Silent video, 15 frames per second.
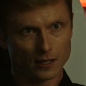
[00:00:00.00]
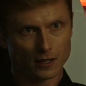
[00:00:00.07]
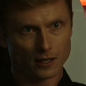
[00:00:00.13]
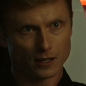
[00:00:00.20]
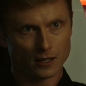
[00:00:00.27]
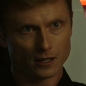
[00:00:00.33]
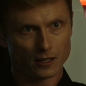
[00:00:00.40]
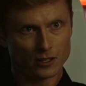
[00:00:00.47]
of a
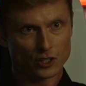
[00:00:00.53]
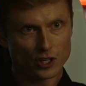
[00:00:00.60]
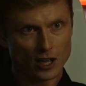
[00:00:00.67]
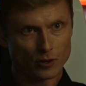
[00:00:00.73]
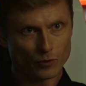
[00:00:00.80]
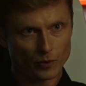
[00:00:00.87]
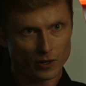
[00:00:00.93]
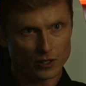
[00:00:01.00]
group of
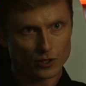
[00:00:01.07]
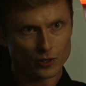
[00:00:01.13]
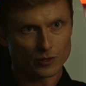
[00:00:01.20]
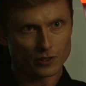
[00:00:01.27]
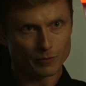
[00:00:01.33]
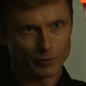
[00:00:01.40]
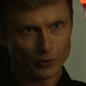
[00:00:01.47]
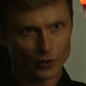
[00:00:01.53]
civilians
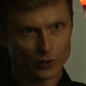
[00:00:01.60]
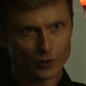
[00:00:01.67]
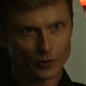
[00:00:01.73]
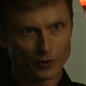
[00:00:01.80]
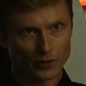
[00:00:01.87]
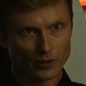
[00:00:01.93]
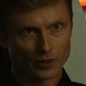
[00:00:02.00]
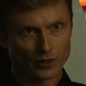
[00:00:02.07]
in
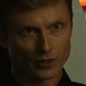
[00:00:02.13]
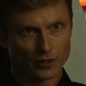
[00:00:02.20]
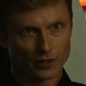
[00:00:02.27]
Baghdad.